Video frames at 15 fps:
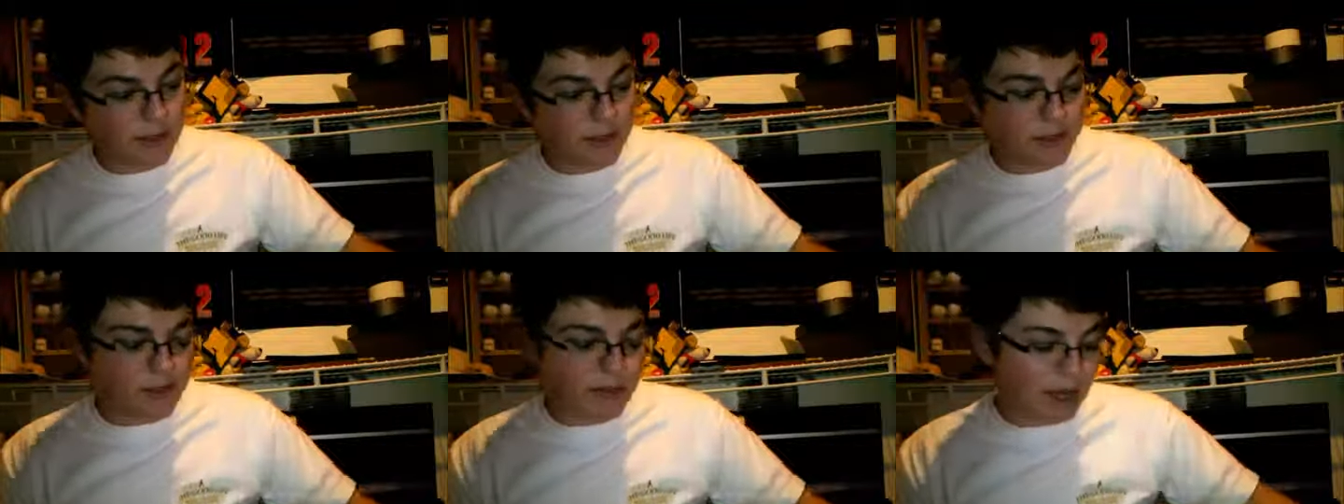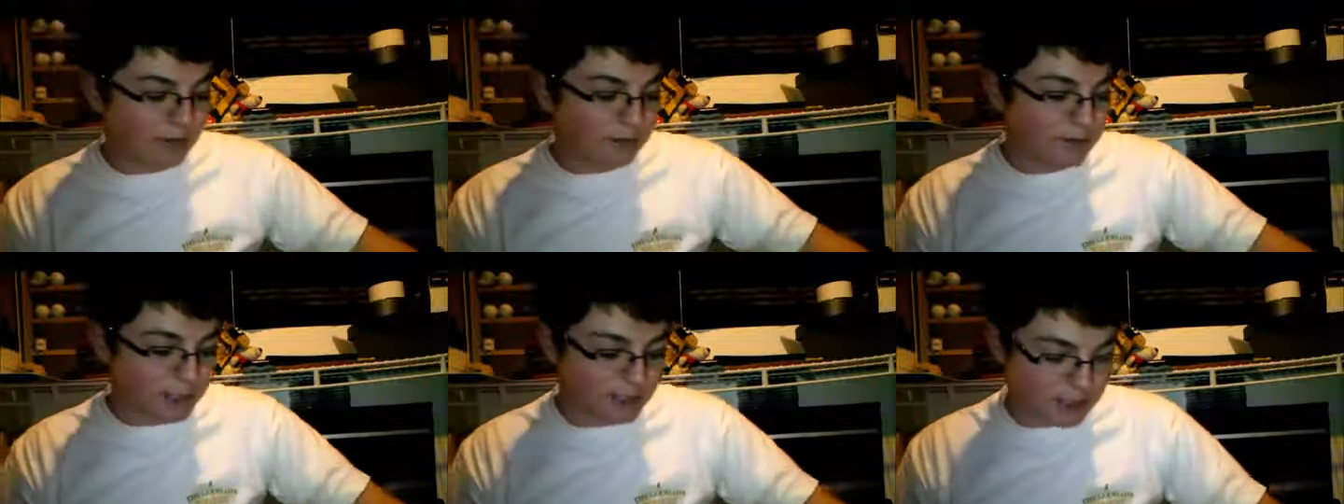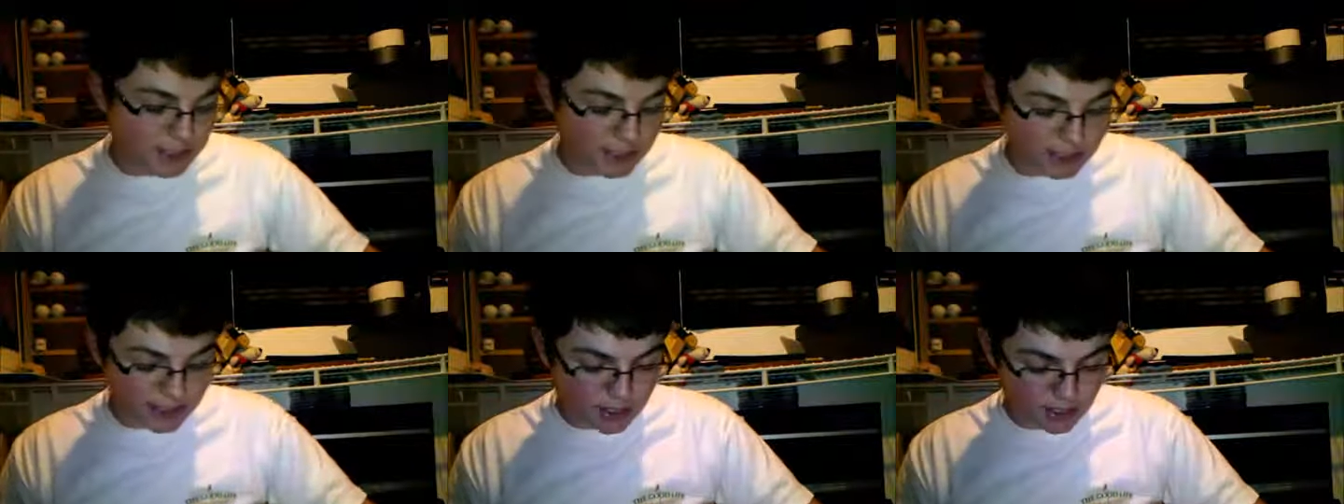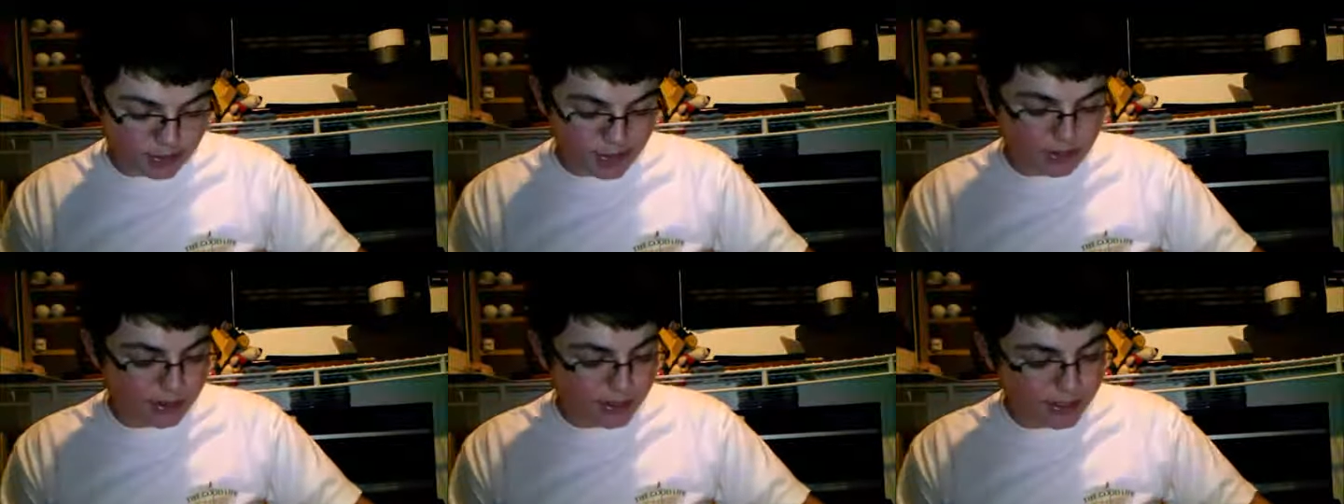The only problem is it didn't
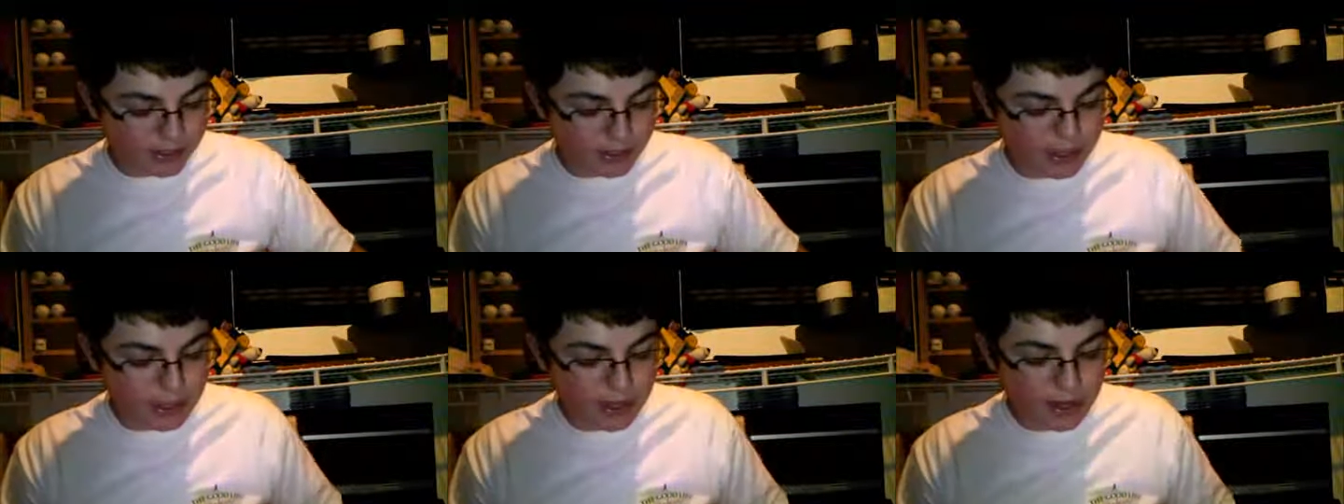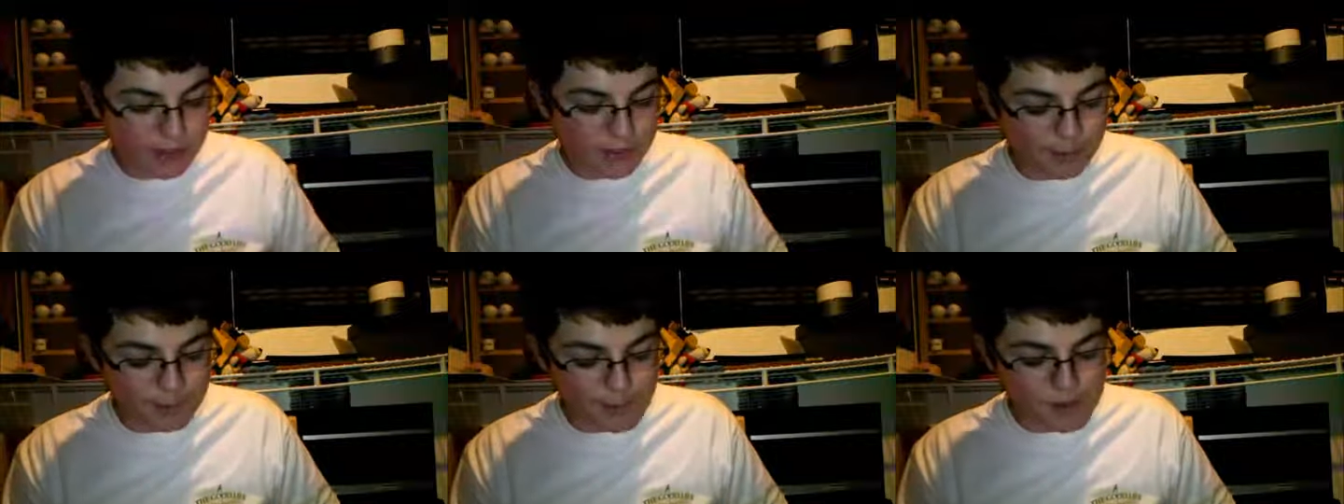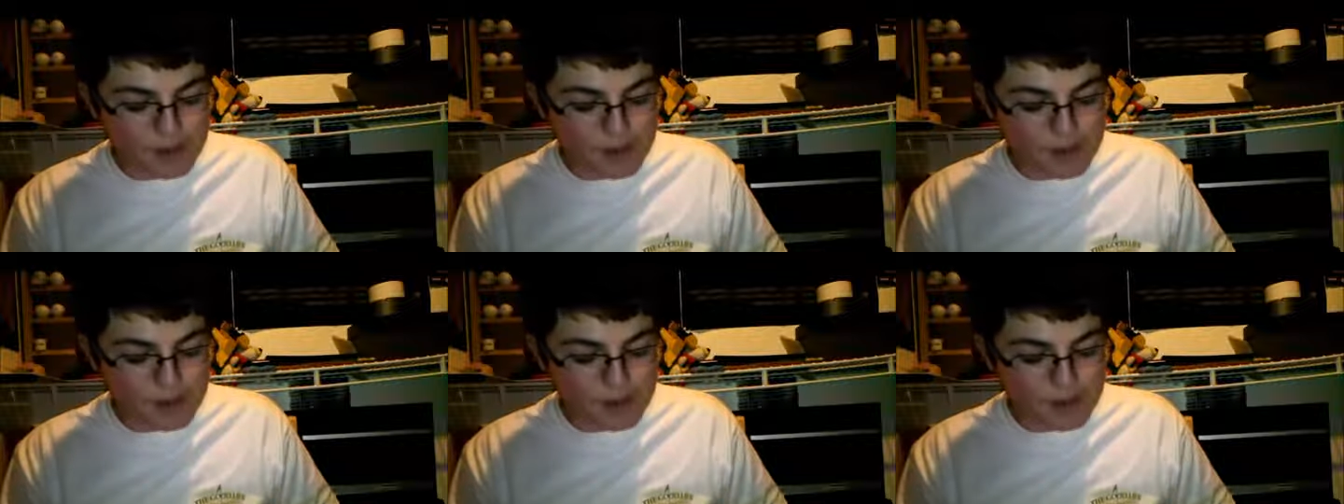come with, like, the, um,